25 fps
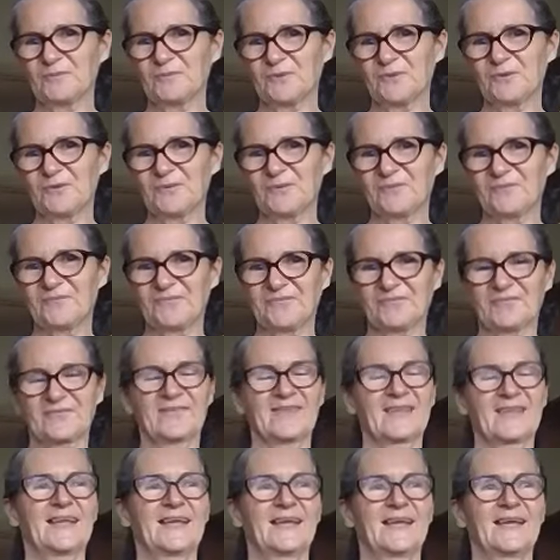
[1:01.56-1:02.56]
more,
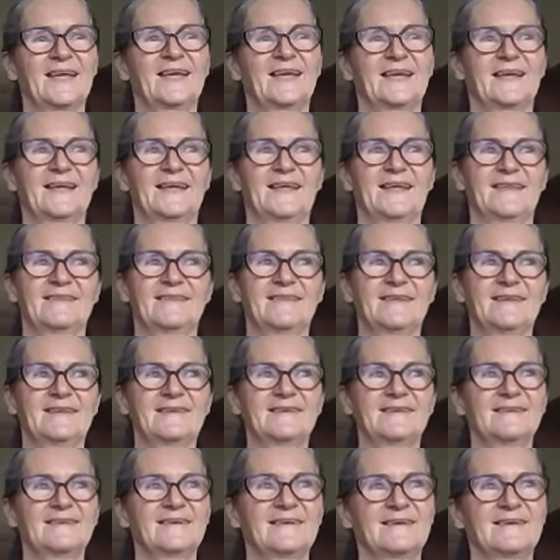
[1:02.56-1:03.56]

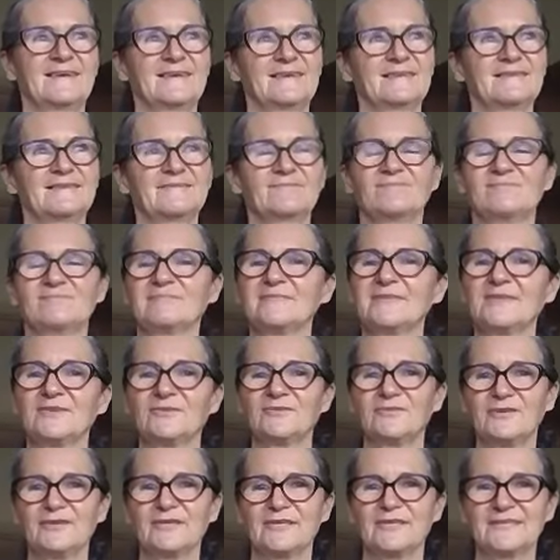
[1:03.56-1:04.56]
then
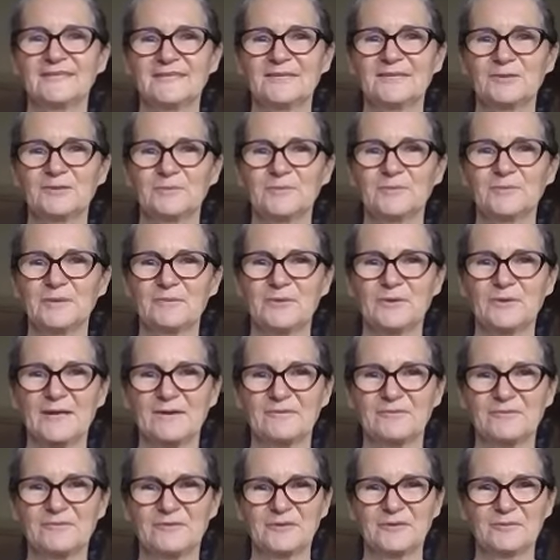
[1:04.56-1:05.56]
you feel a little bit more
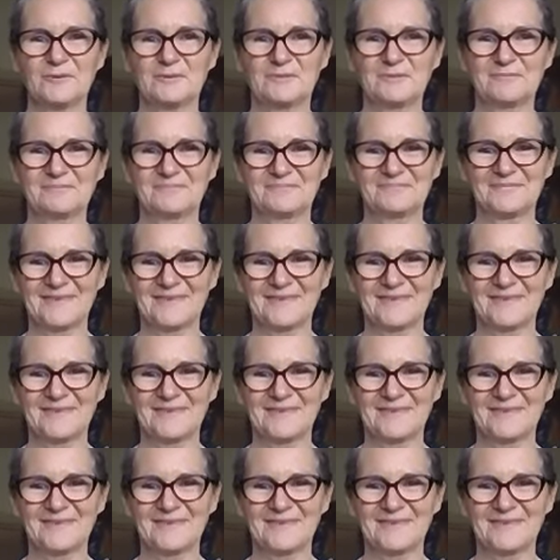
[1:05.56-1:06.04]
comfortable.